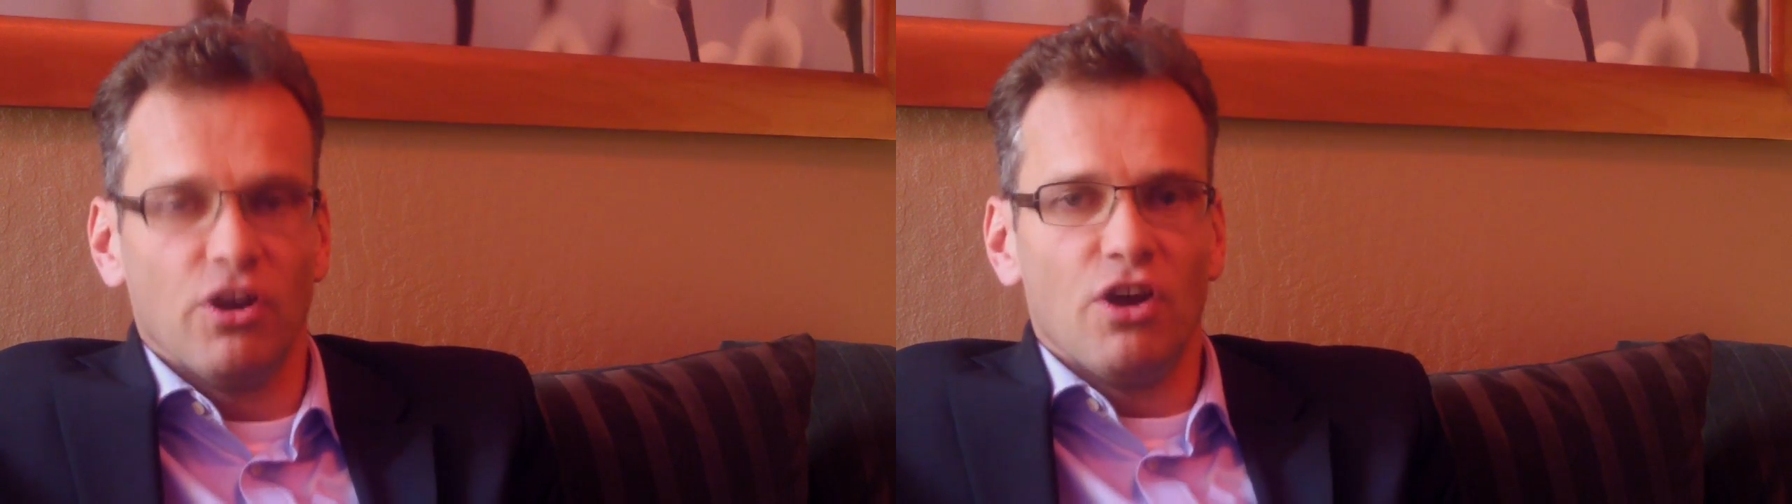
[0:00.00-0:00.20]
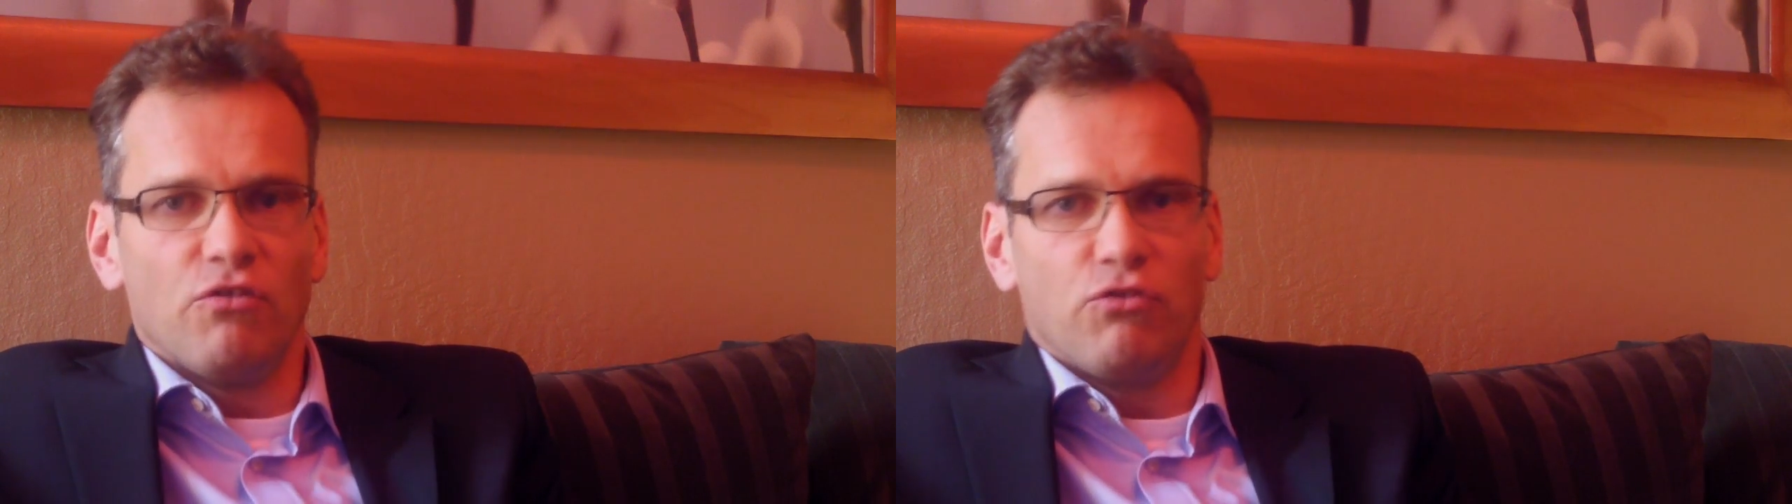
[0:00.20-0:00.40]

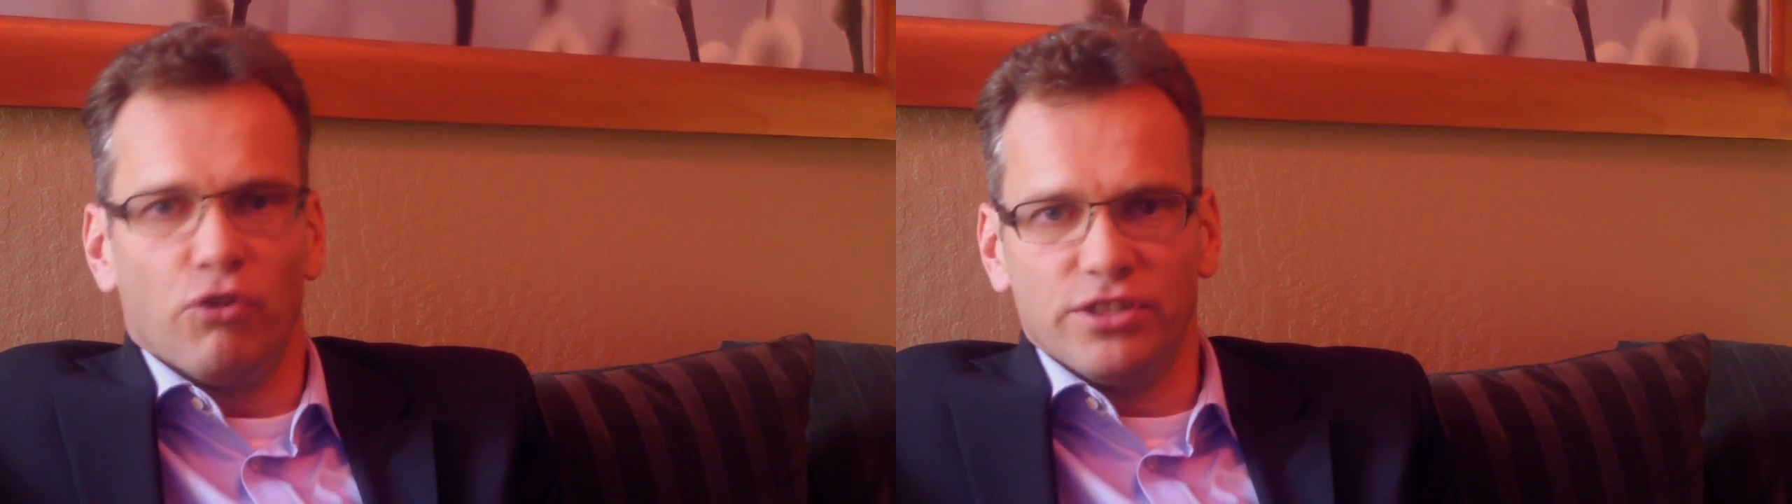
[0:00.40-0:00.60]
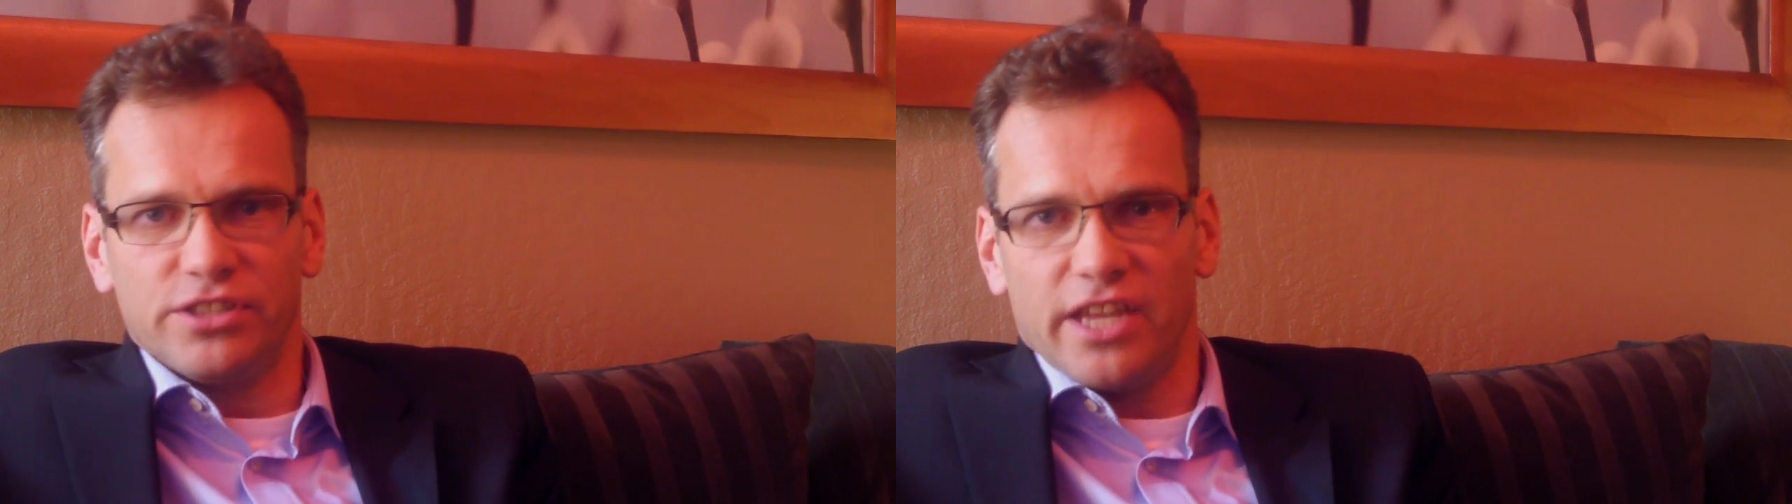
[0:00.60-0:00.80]

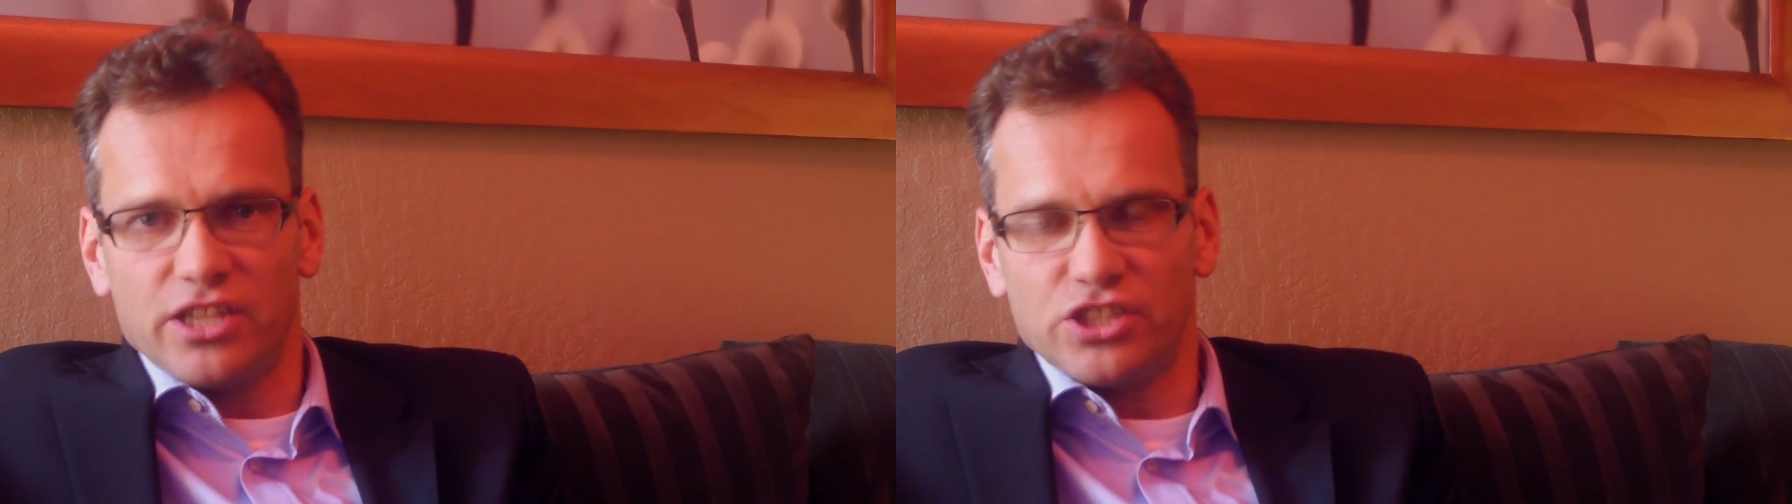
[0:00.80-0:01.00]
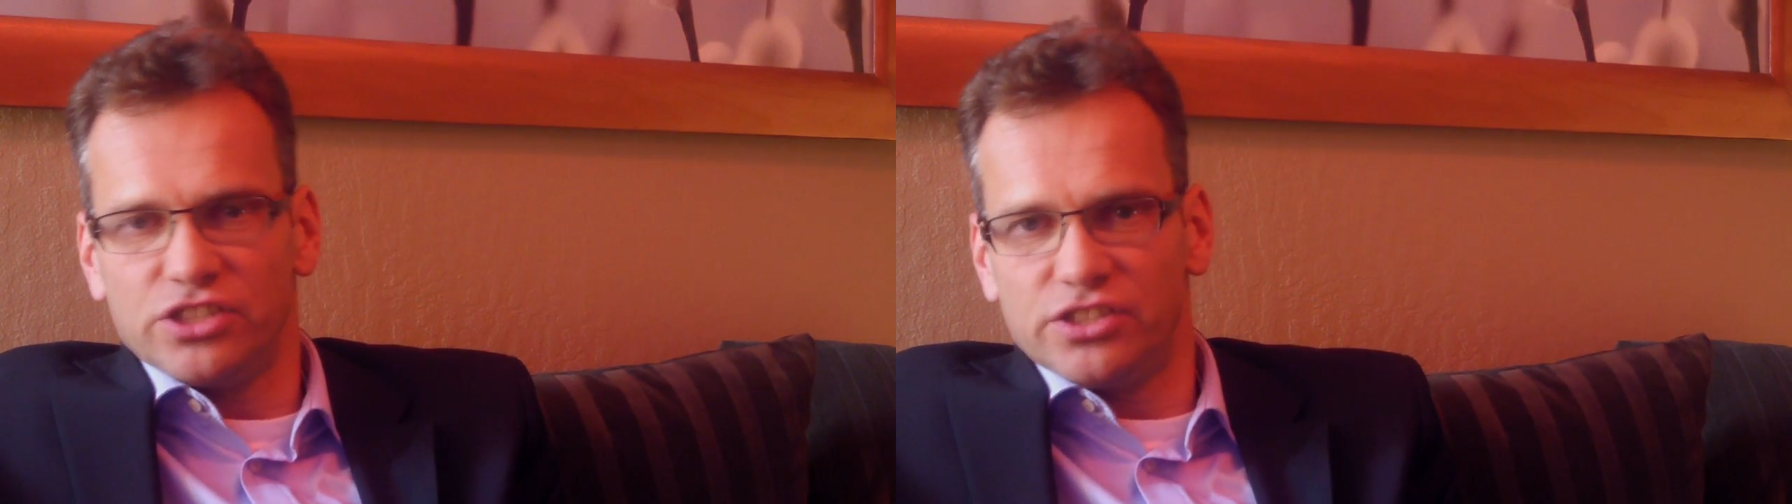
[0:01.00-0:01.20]
full
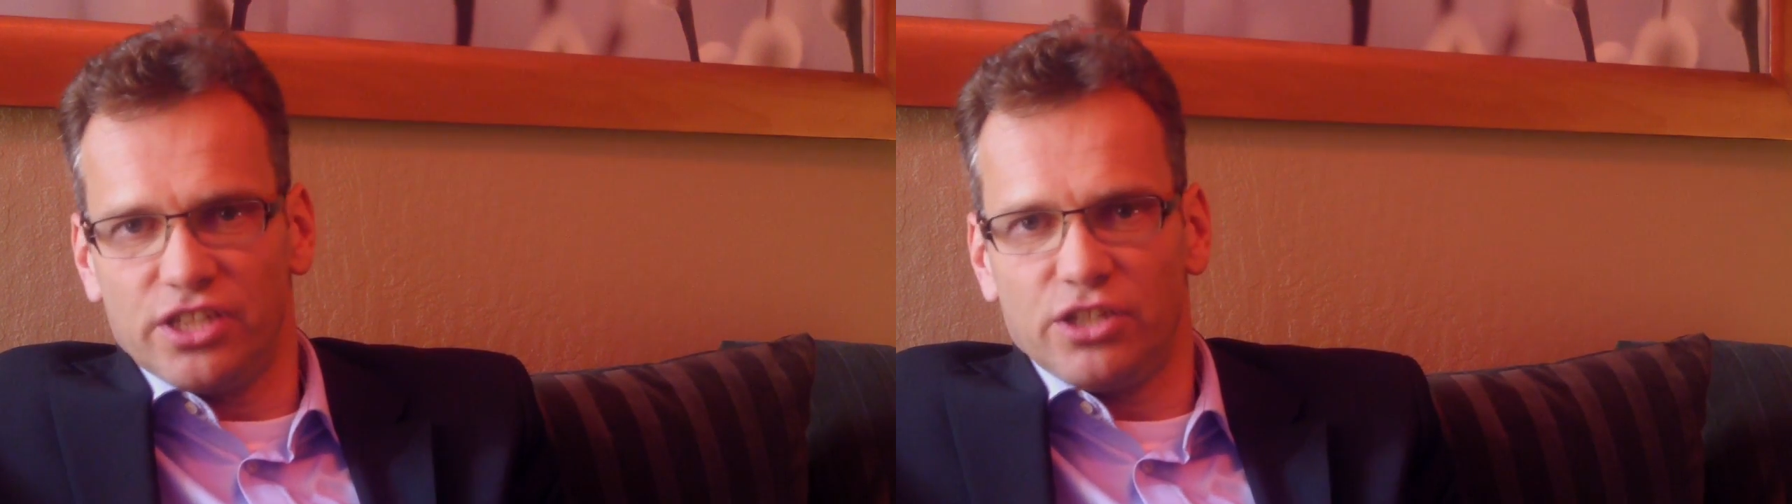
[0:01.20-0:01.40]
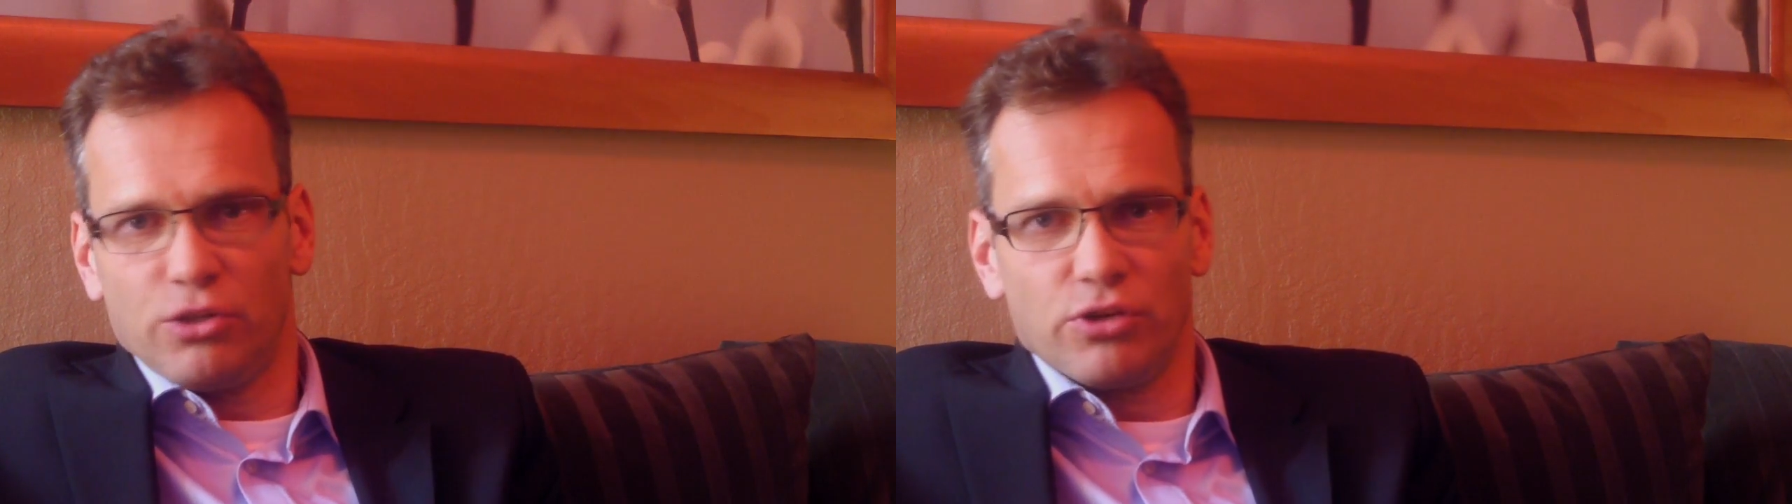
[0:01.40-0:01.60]
sketch
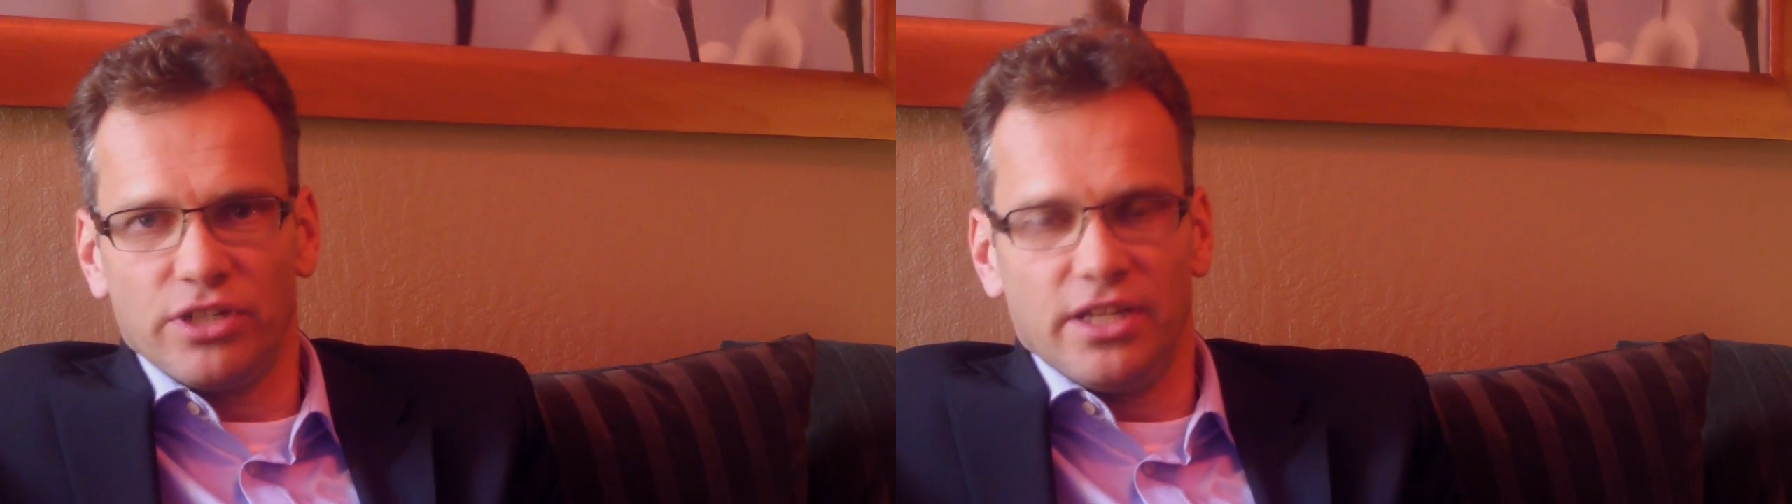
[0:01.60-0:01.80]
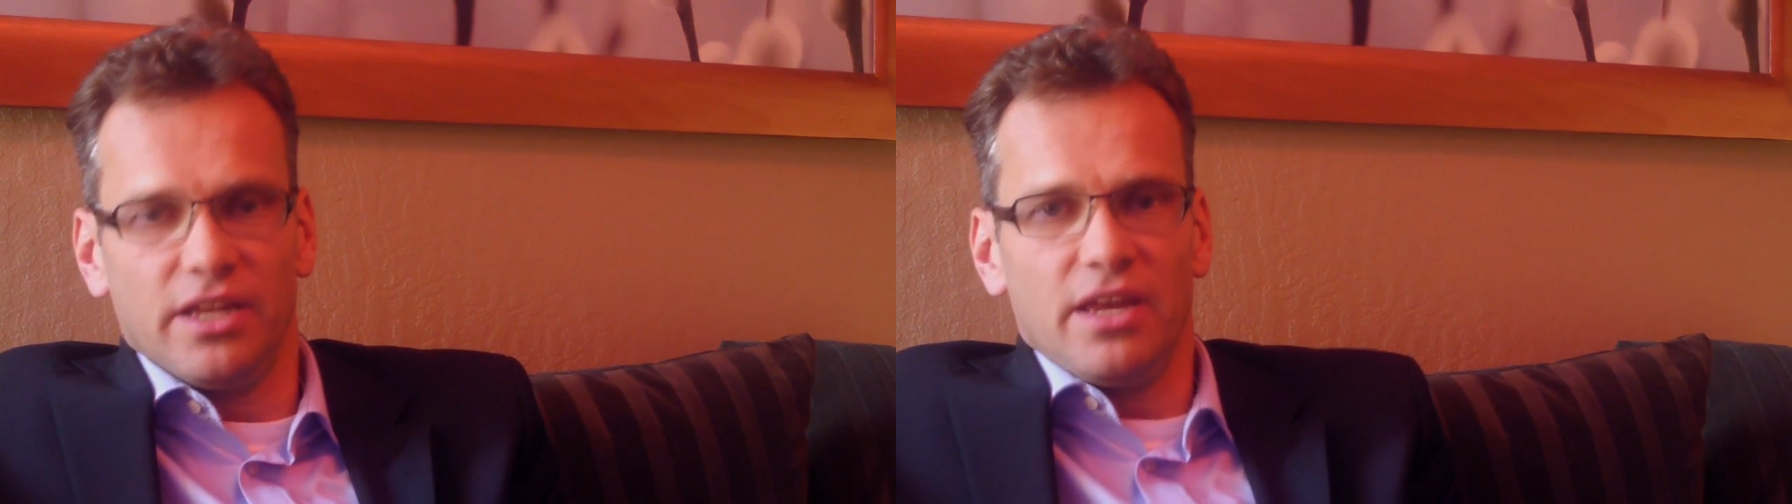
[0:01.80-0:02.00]

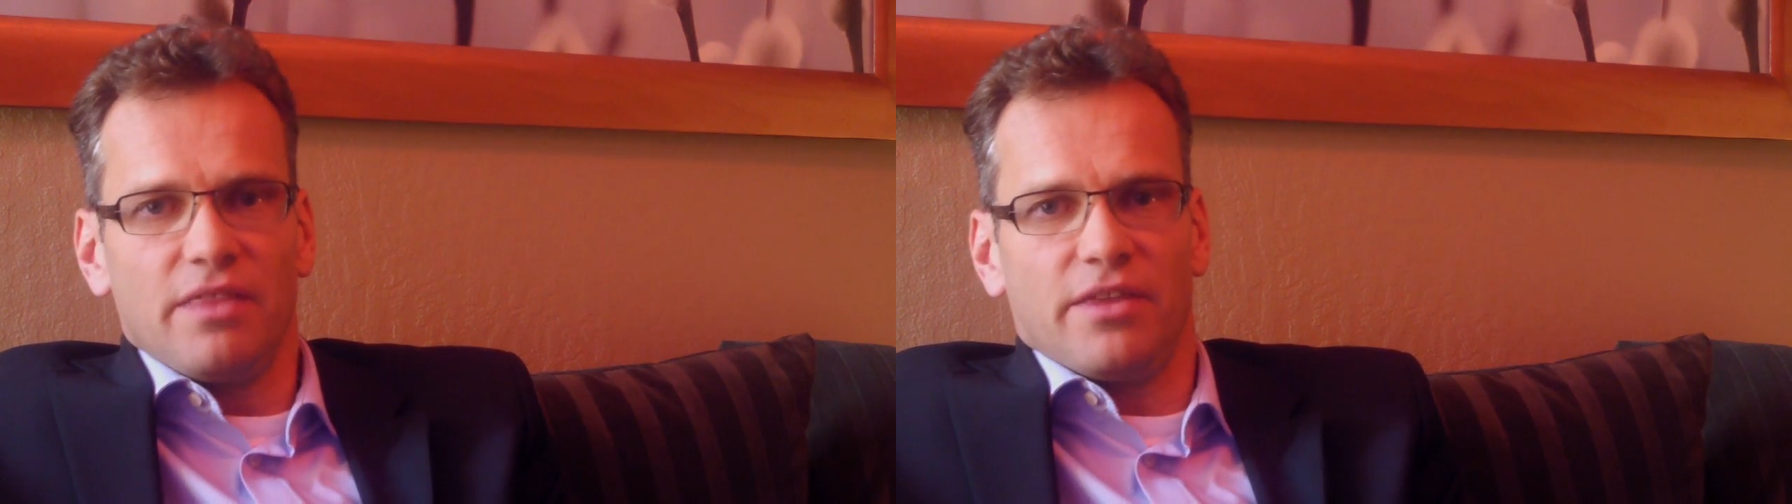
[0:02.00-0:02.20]
security,